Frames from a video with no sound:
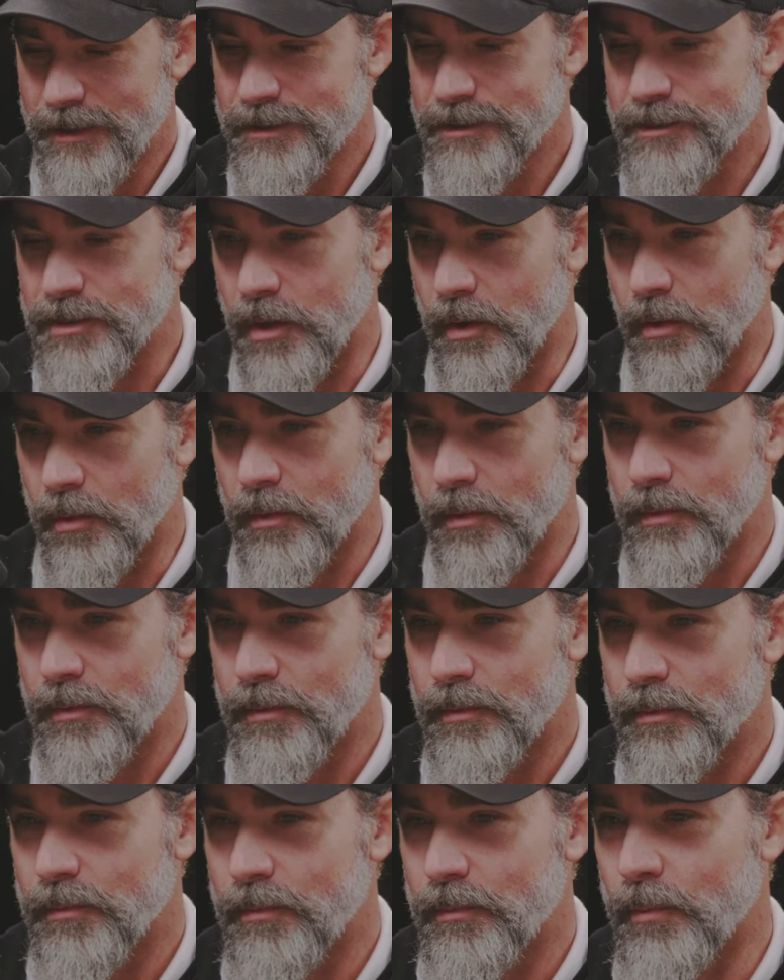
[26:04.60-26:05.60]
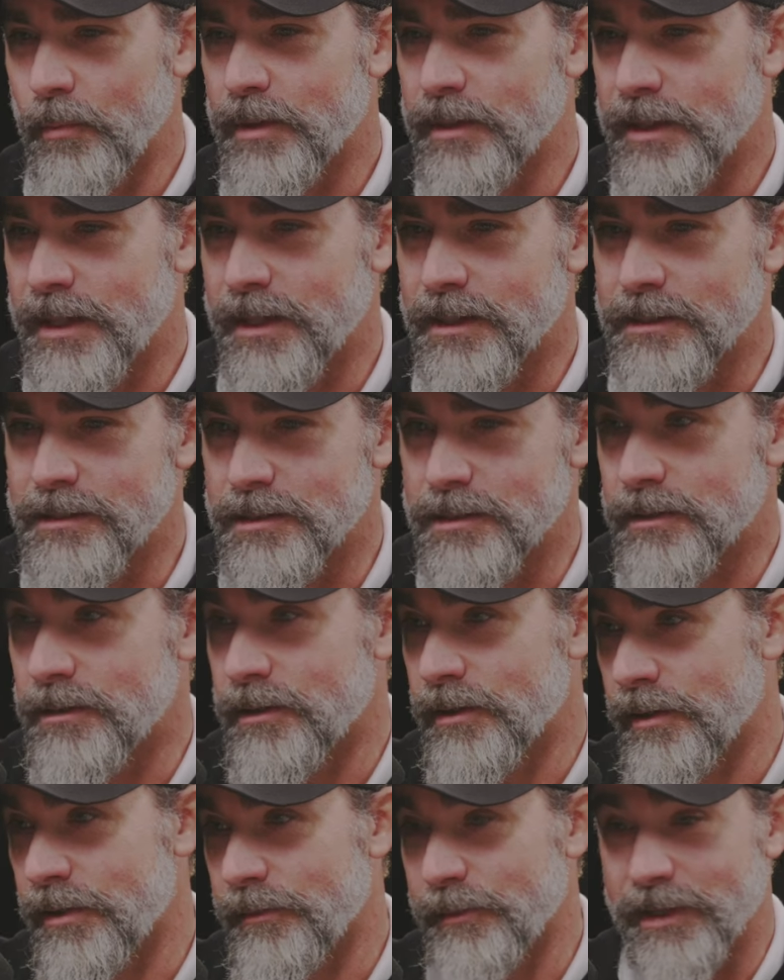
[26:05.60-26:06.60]
So what do kids do?
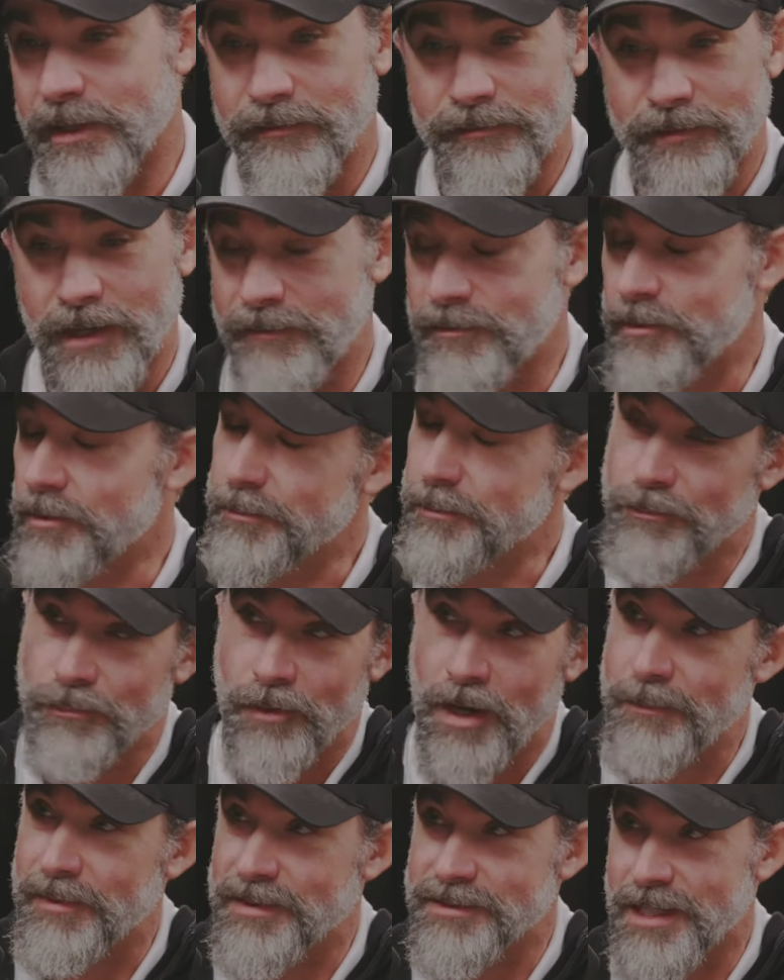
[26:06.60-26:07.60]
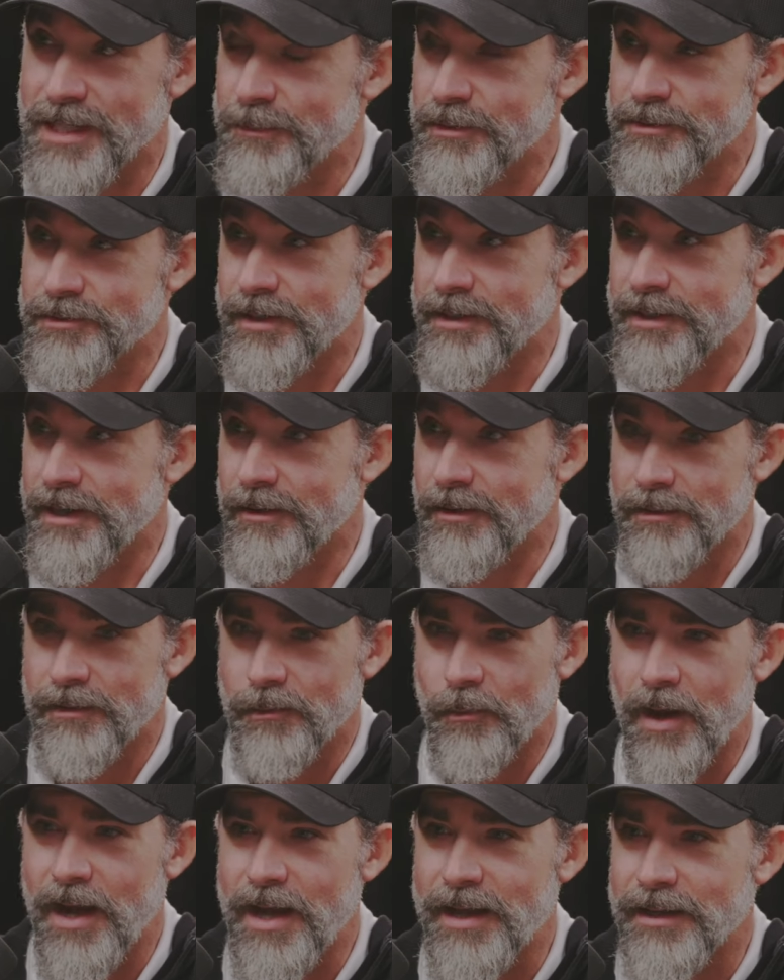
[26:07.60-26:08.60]
Your three and five year old prime examples right now.
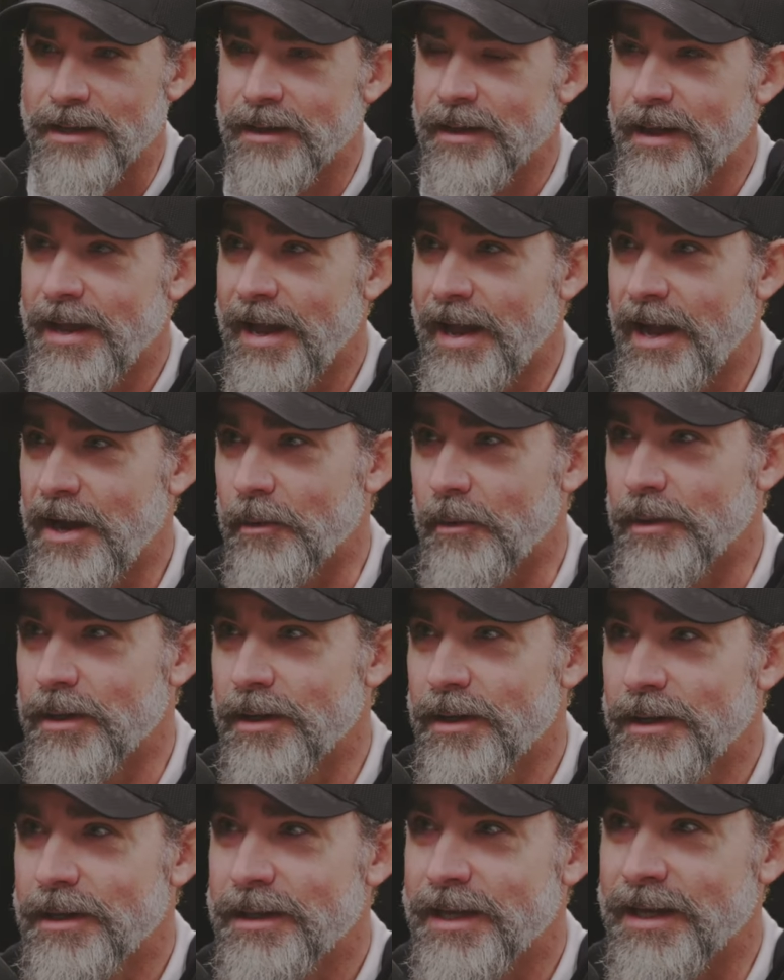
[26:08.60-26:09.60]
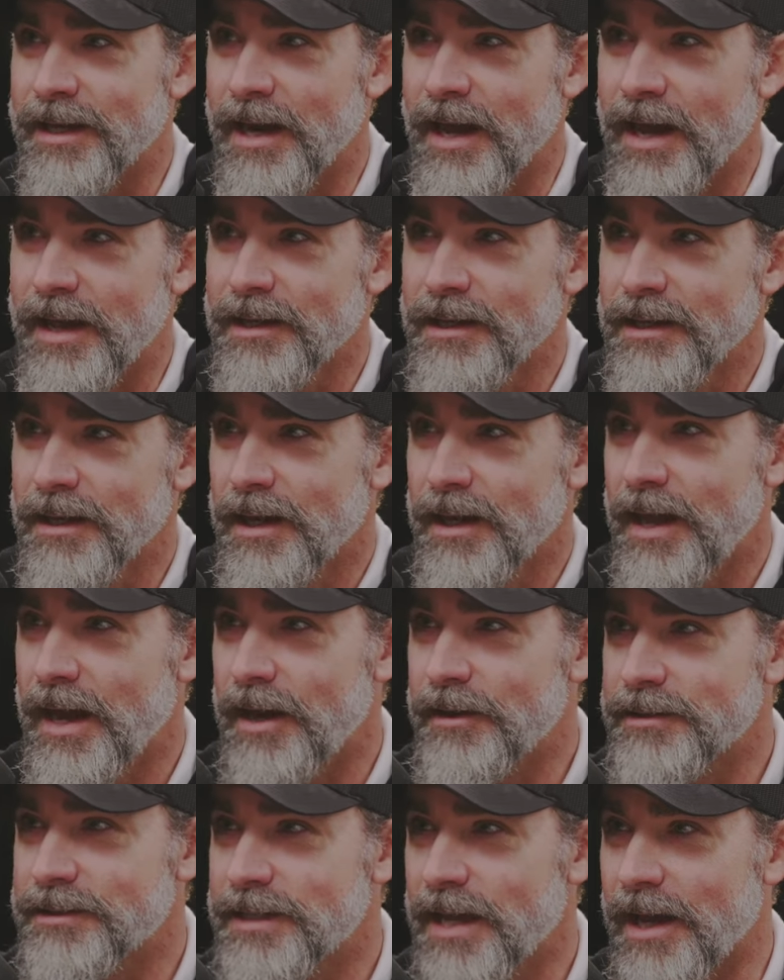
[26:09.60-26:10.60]
Why? How? Can I?
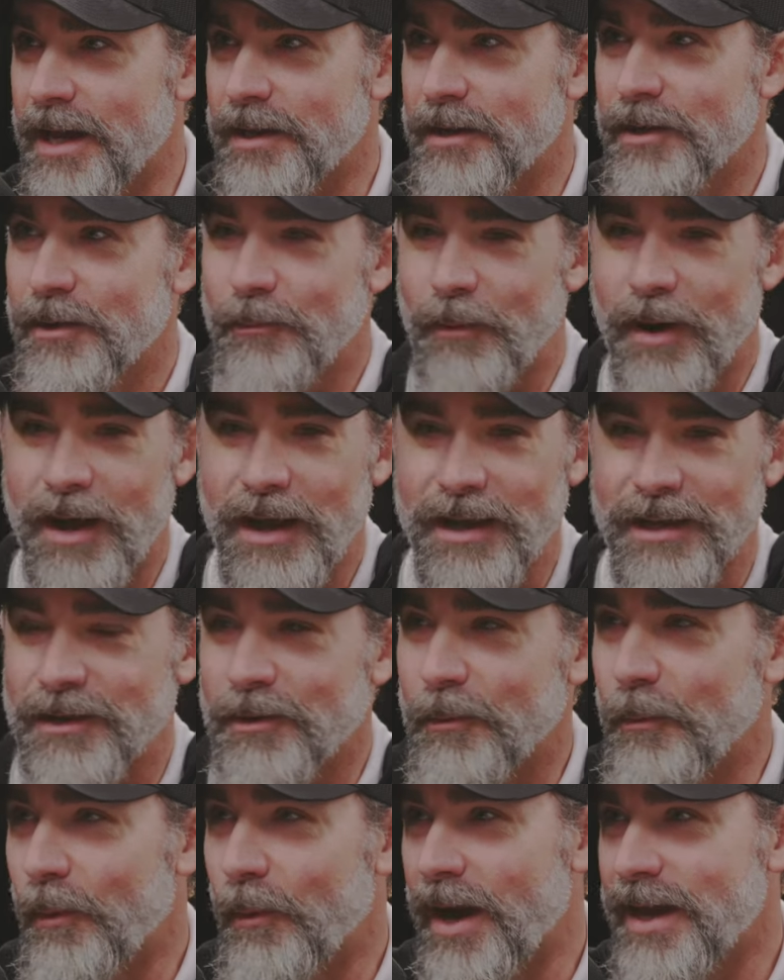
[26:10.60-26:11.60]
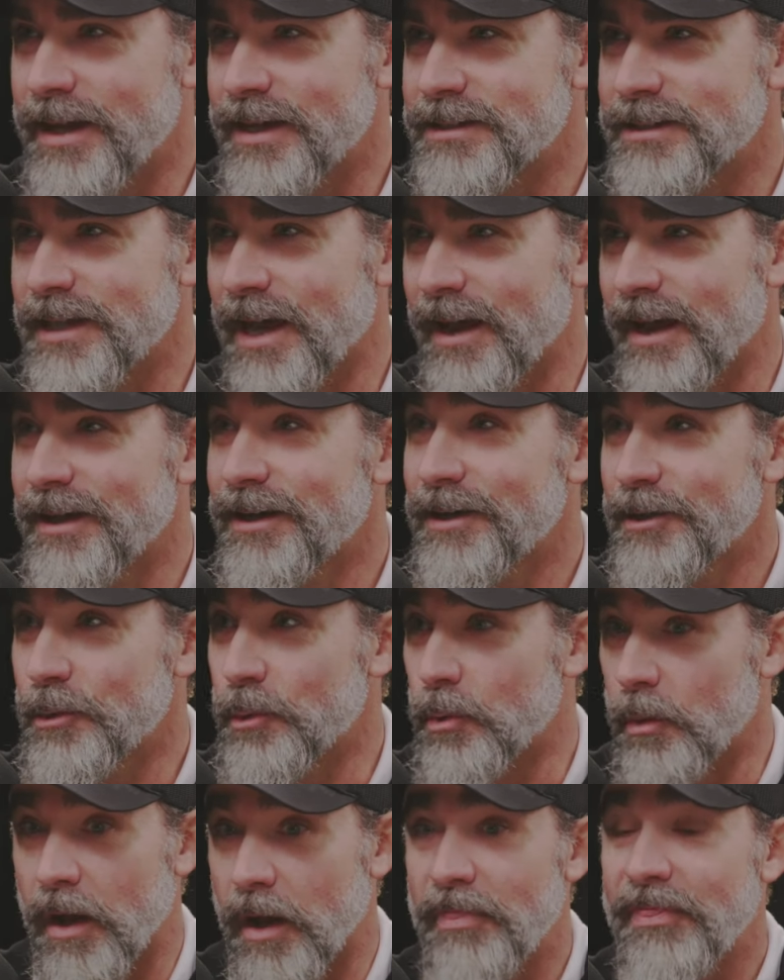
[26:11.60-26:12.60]
How does that? Why? Why is that?
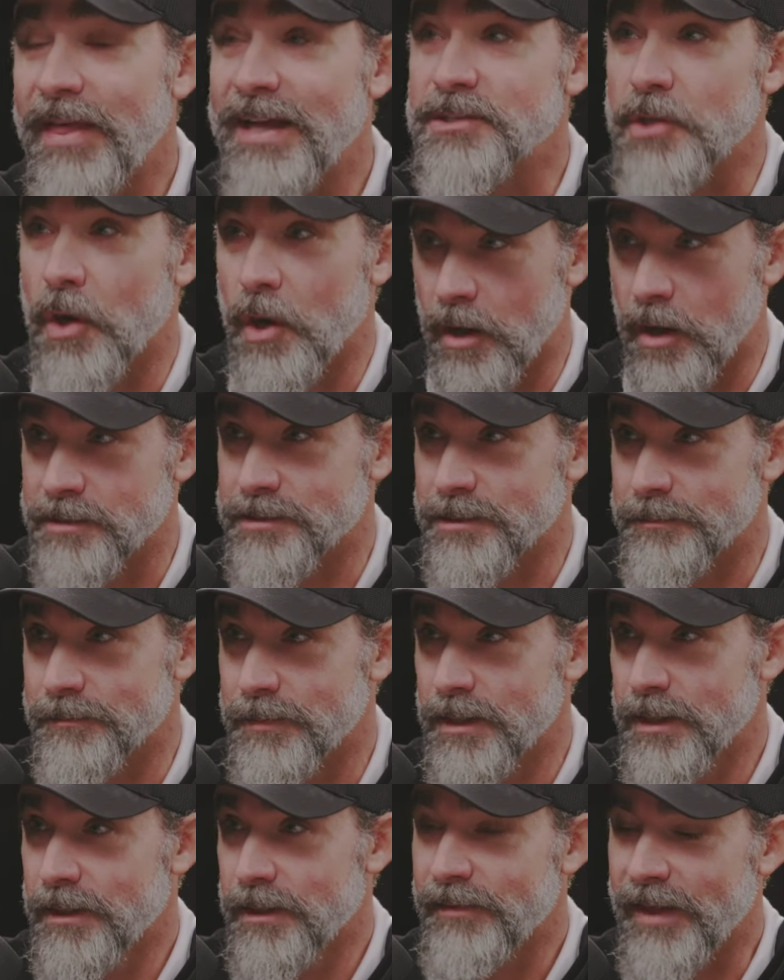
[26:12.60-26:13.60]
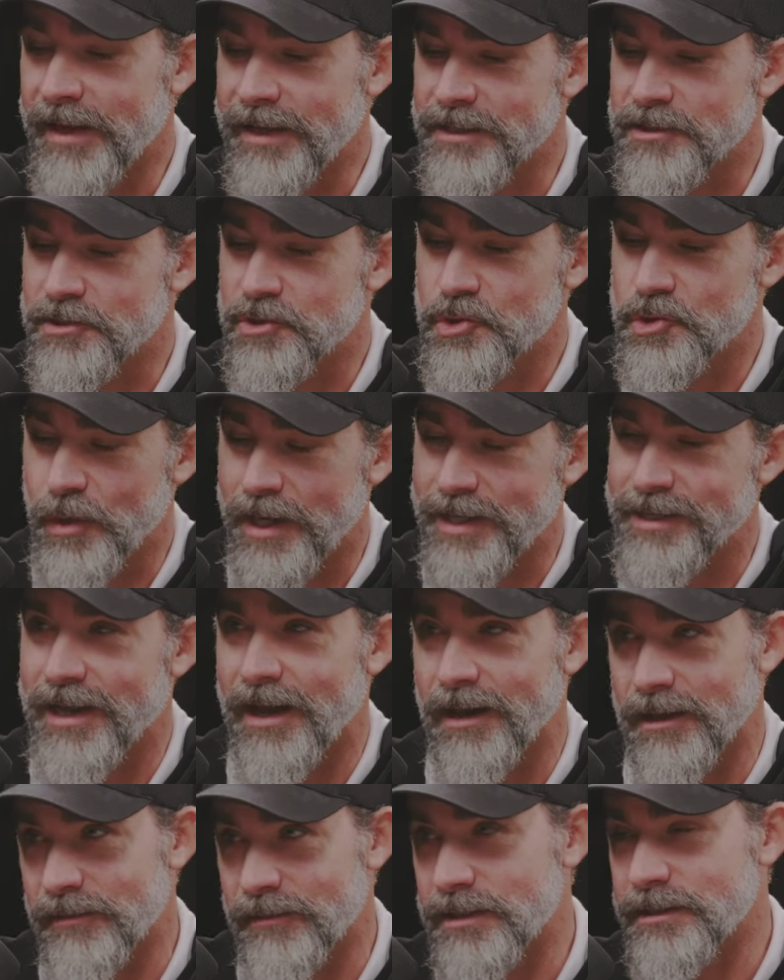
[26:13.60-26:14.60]
Cool. That's awesome. That gets trained
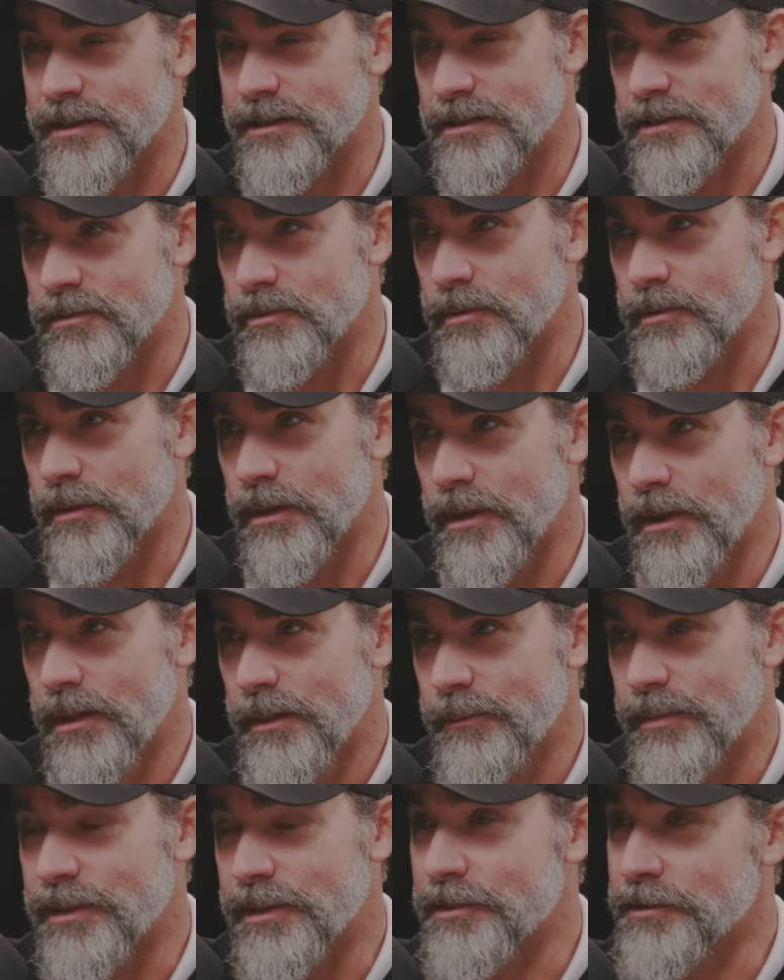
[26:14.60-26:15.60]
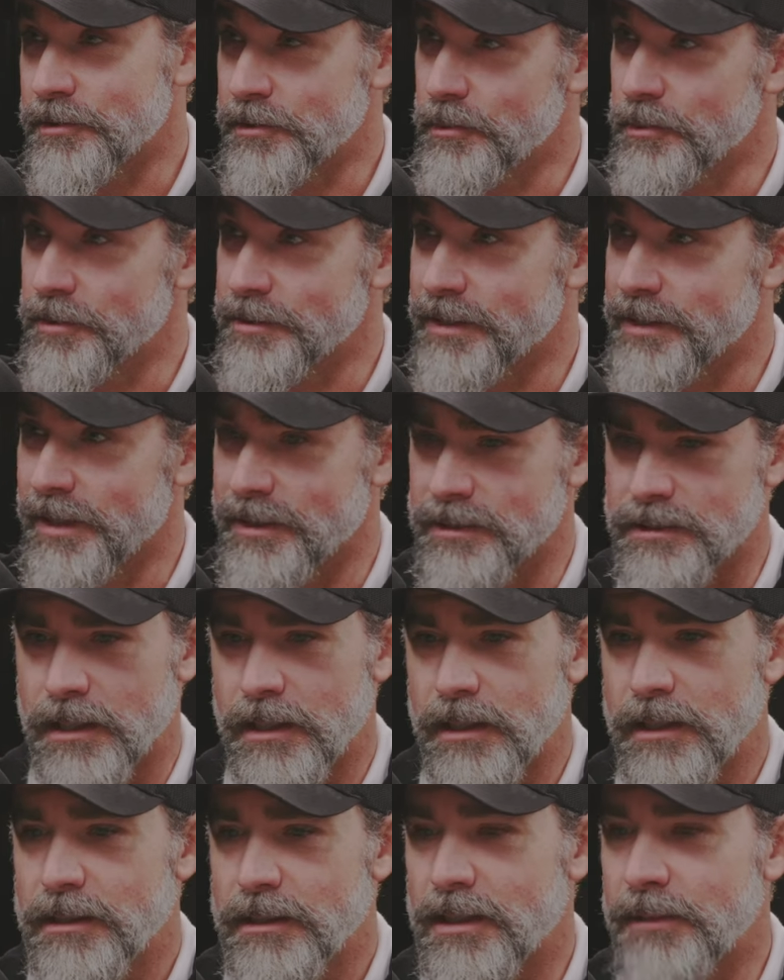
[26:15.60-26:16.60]
out of us in school because school says,
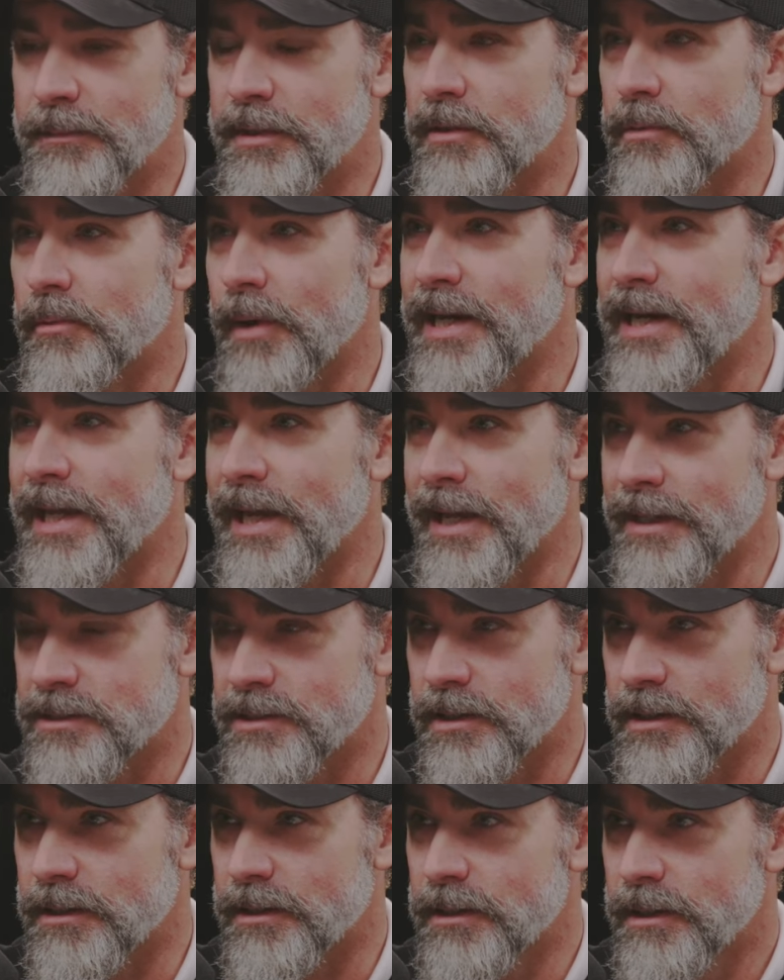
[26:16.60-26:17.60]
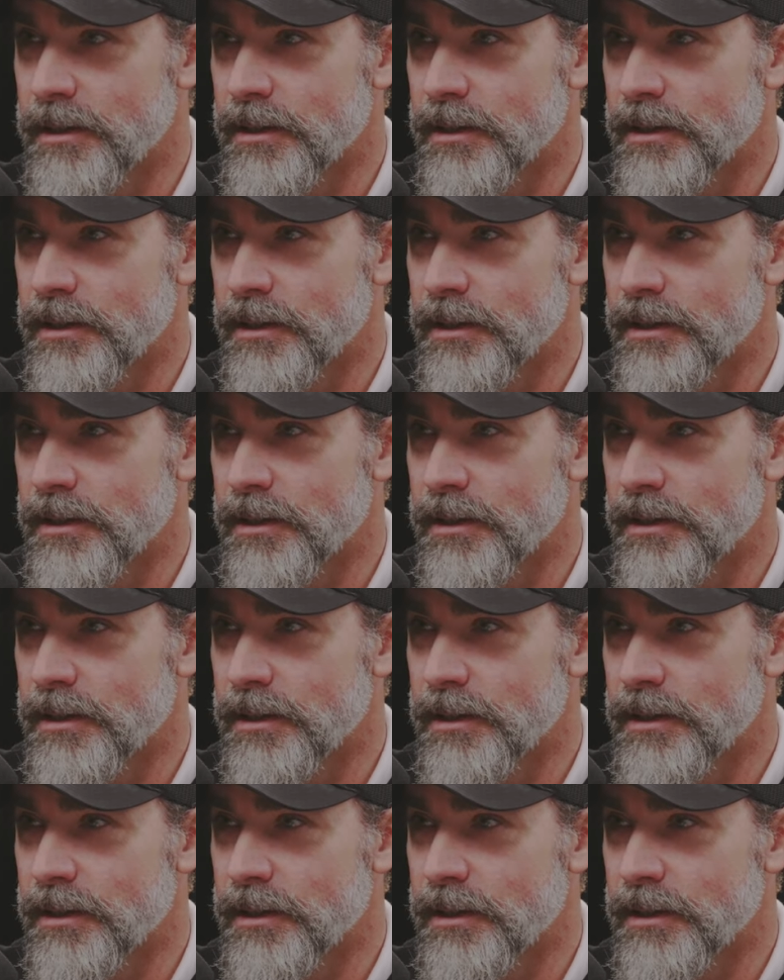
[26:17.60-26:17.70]
give me the right answer.